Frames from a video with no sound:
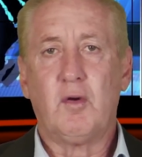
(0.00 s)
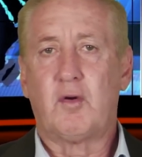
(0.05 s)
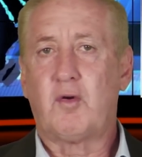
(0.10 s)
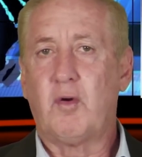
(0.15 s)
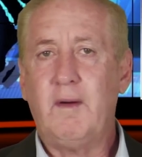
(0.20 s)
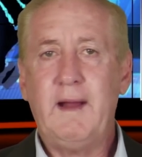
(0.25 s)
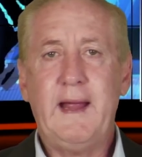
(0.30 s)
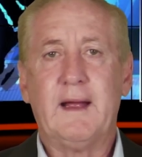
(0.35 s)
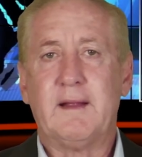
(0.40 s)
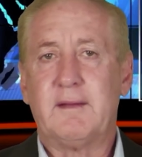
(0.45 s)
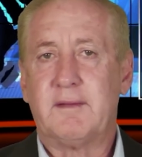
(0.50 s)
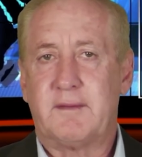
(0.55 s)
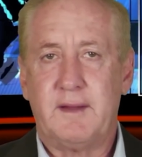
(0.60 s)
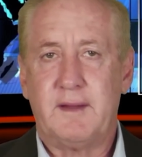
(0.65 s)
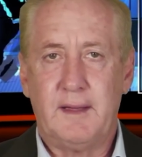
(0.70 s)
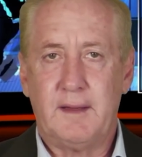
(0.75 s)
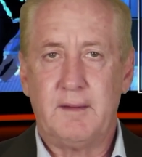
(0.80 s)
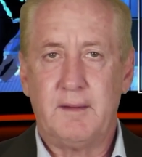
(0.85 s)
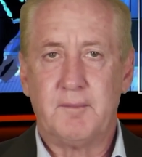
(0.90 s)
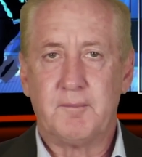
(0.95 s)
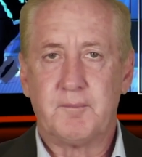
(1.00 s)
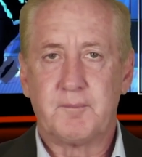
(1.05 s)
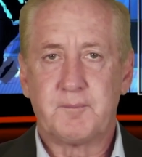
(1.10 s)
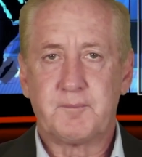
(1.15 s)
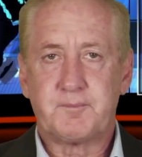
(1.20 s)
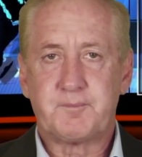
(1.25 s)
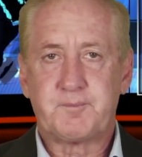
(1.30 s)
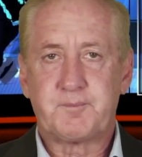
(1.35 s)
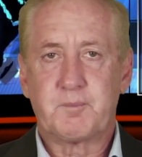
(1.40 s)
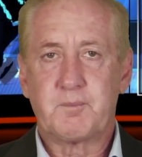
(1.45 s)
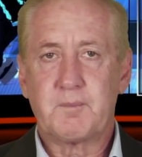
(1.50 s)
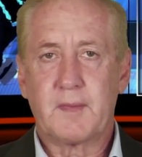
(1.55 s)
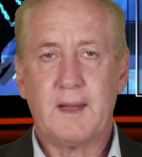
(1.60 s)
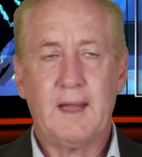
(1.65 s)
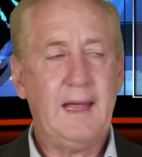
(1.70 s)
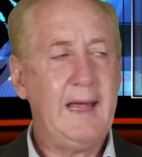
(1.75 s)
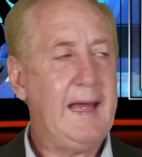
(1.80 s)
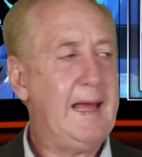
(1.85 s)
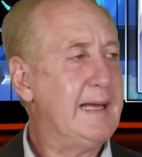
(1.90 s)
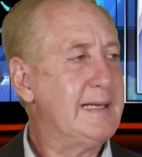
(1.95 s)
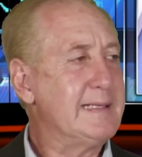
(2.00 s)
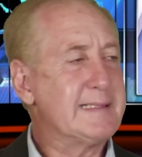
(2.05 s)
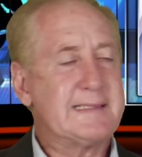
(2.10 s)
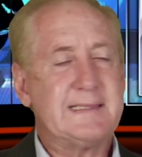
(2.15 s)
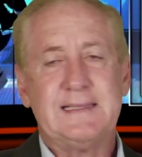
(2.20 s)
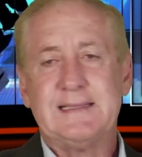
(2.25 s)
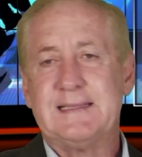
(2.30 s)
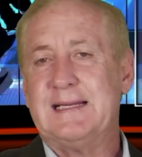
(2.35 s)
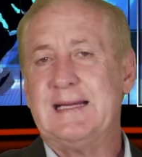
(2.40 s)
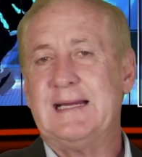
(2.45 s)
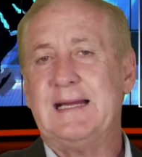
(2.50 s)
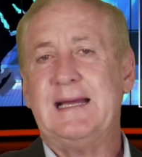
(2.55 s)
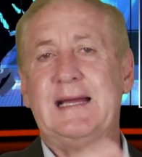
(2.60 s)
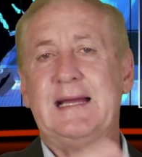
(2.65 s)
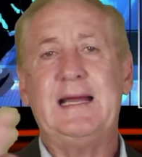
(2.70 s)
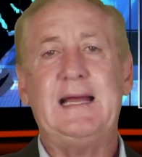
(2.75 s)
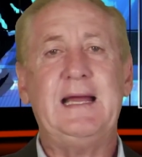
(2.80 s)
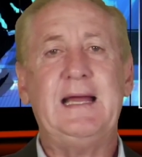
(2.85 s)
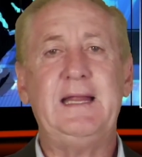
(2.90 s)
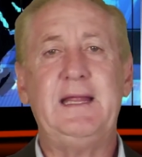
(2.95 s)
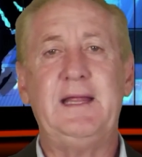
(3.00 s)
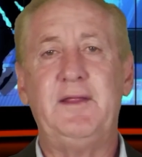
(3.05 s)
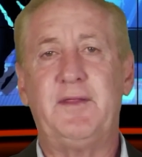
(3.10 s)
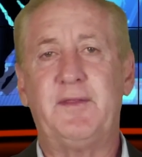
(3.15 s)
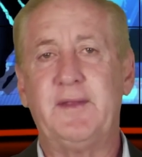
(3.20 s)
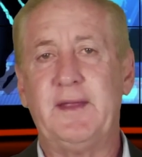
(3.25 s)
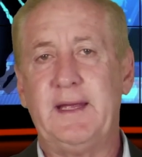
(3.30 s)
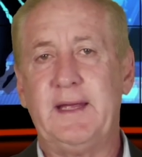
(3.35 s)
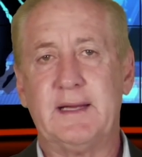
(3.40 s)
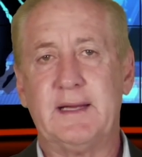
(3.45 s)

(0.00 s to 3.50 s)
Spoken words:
Granted, as in anything